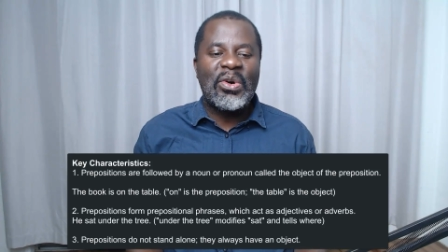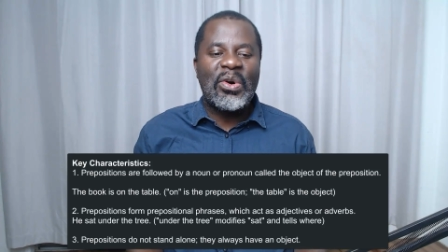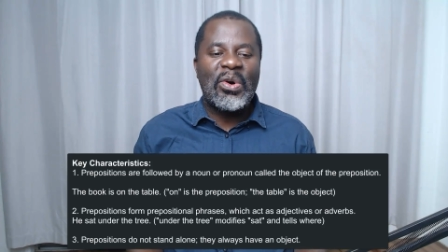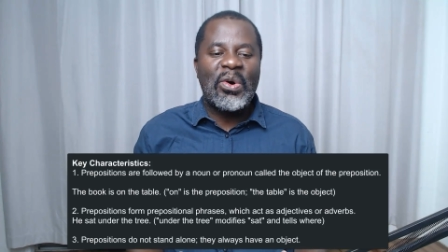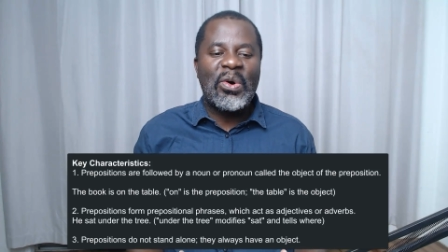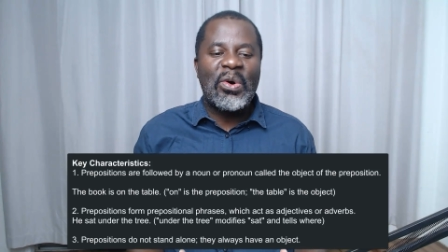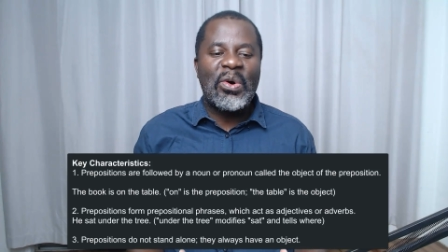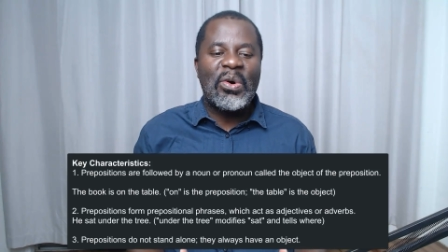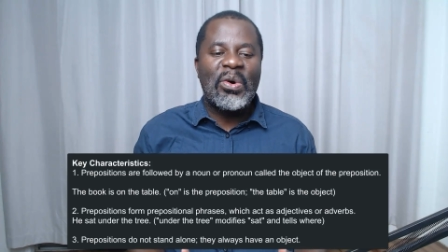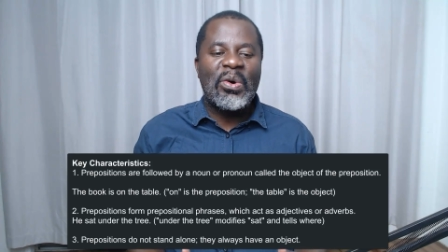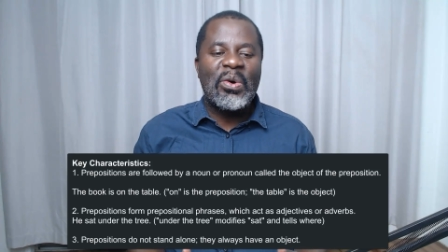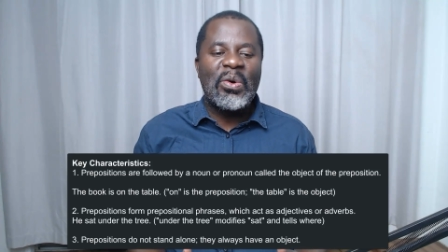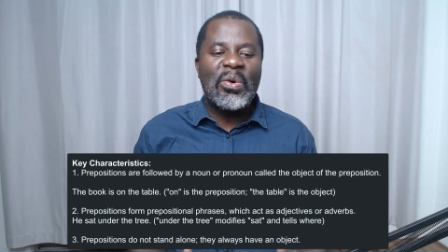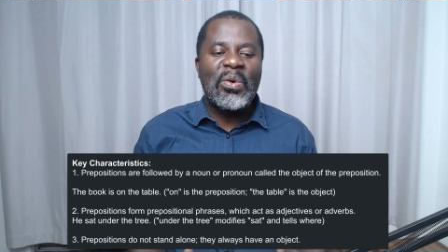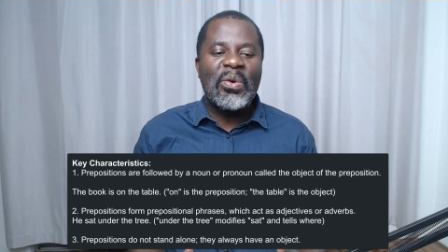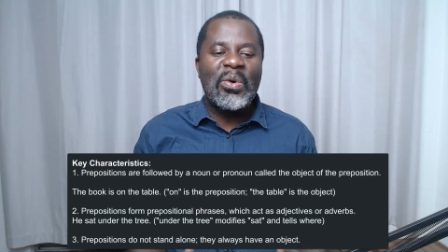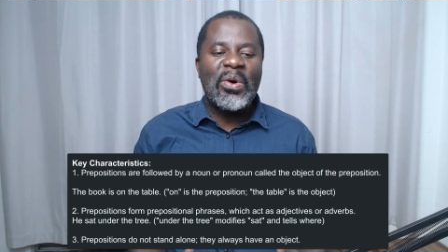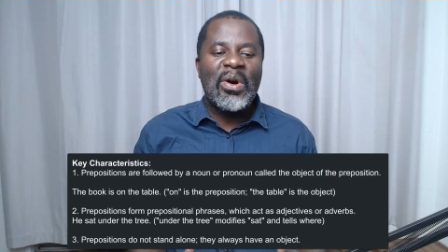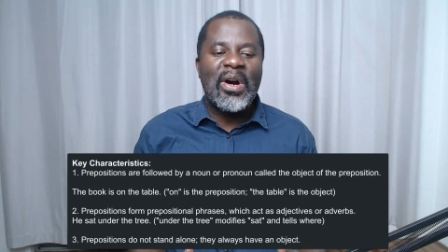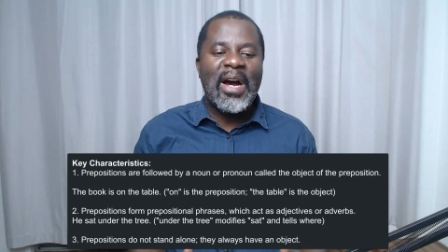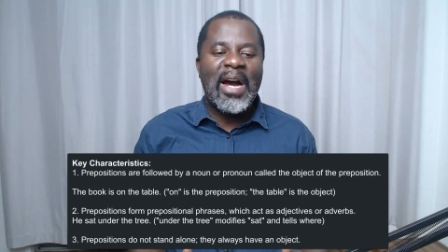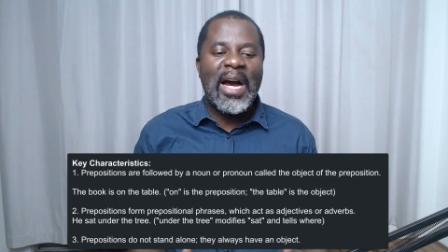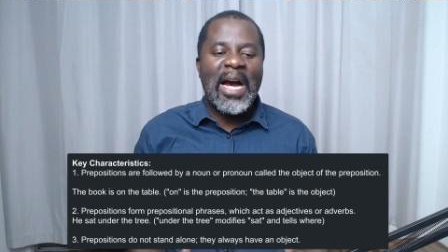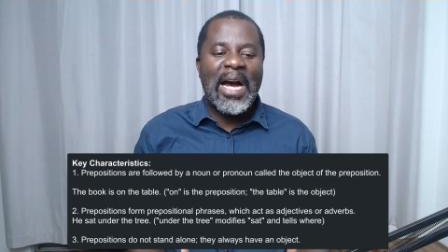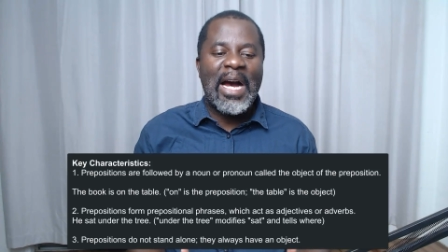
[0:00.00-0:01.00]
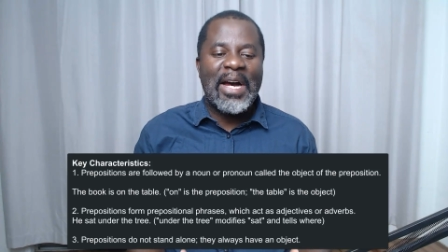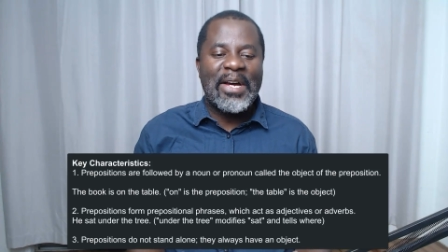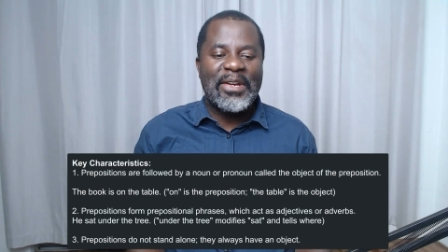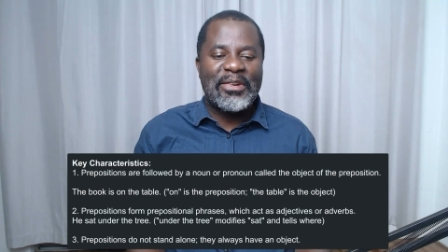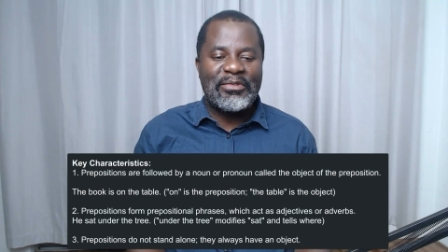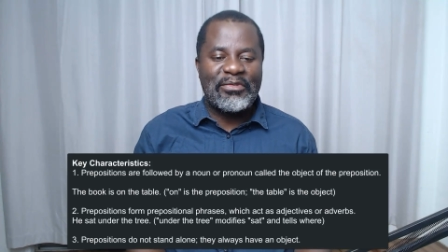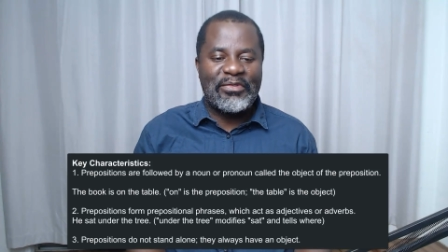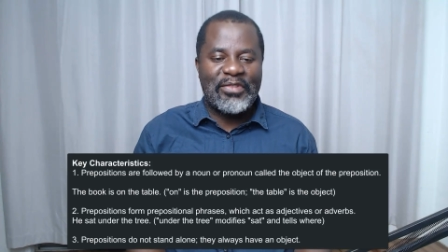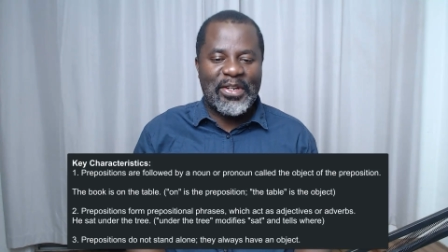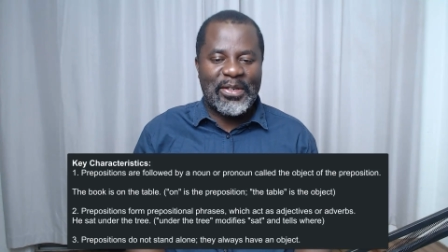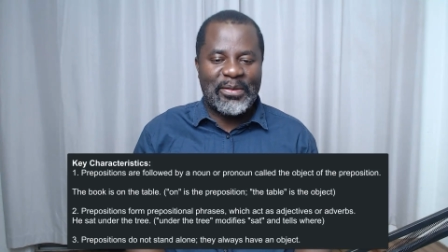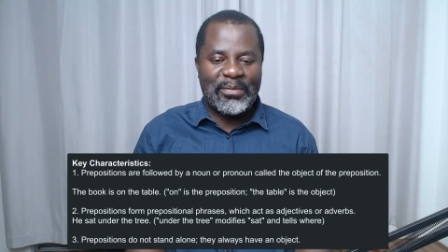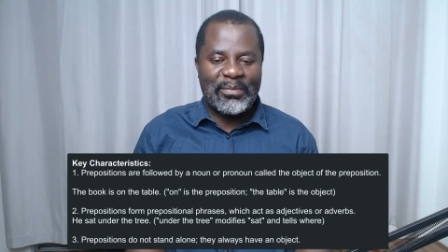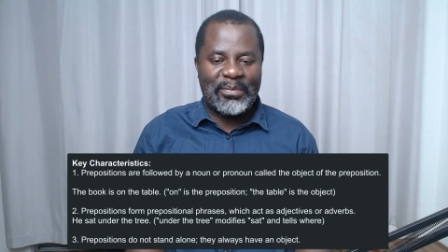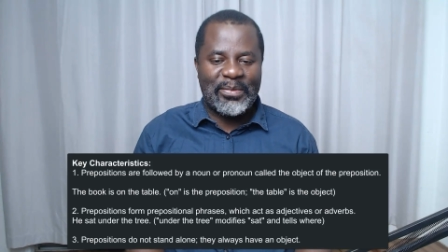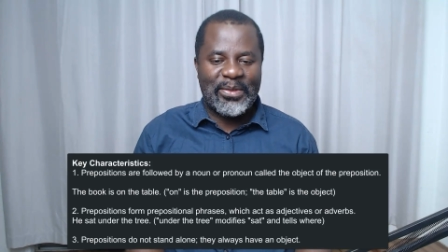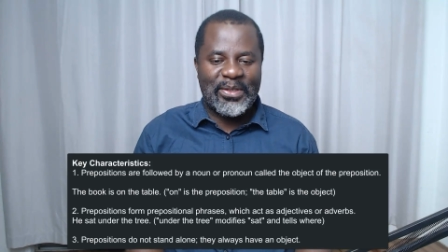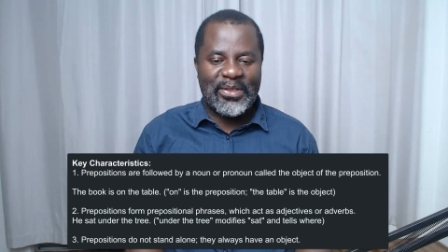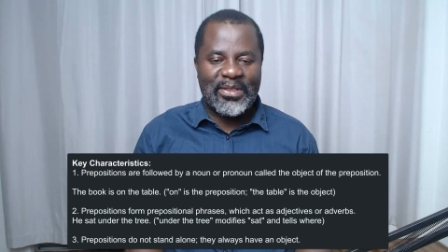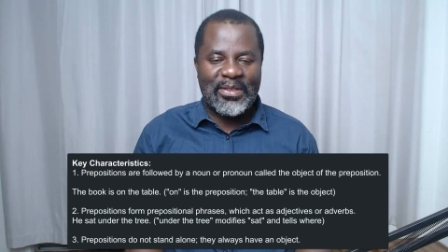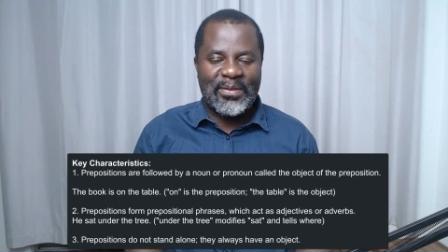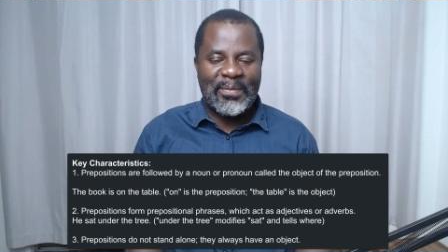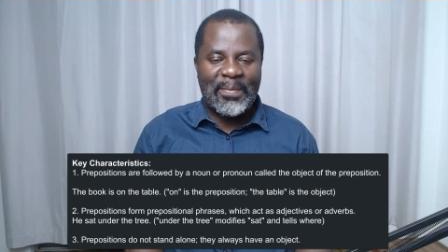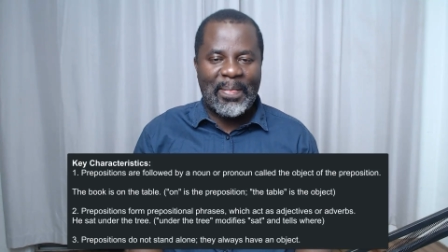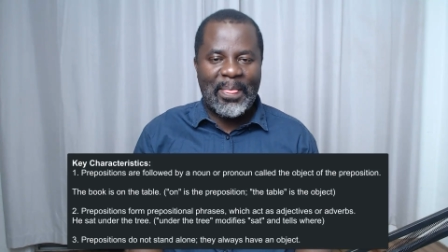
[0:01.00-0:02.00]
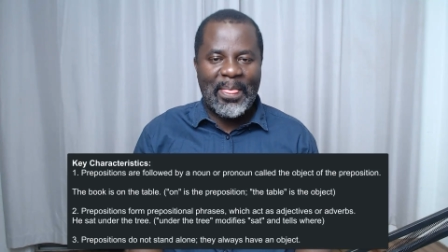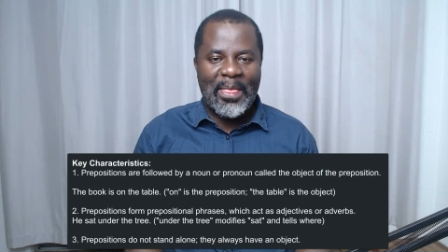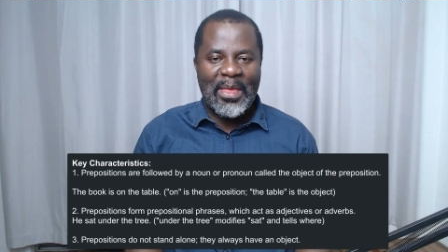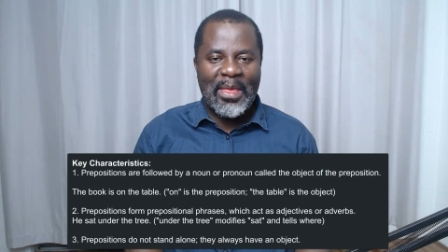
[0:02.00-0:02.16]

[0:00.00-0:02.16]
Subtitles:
or adverbs.